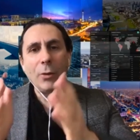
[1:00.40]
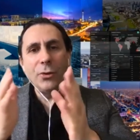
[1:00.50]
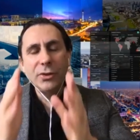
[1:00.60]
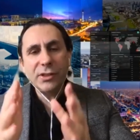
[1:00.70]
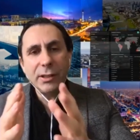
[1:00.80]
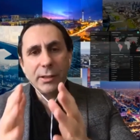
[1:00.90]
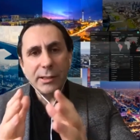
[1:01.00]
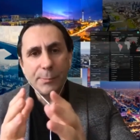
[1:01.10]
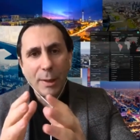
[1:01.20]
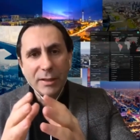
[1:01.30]
how do you see
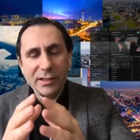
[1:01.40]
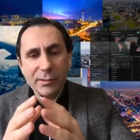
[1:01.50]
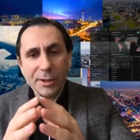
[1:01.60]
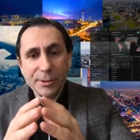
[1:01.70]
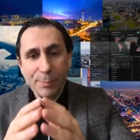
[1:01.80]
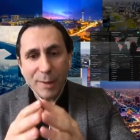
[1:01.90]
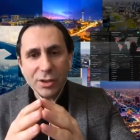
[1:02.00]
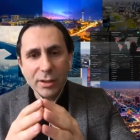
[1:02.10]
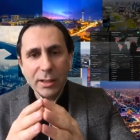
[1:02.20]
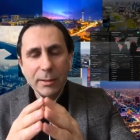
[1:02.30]
these parts as well,
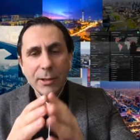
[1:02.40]
especially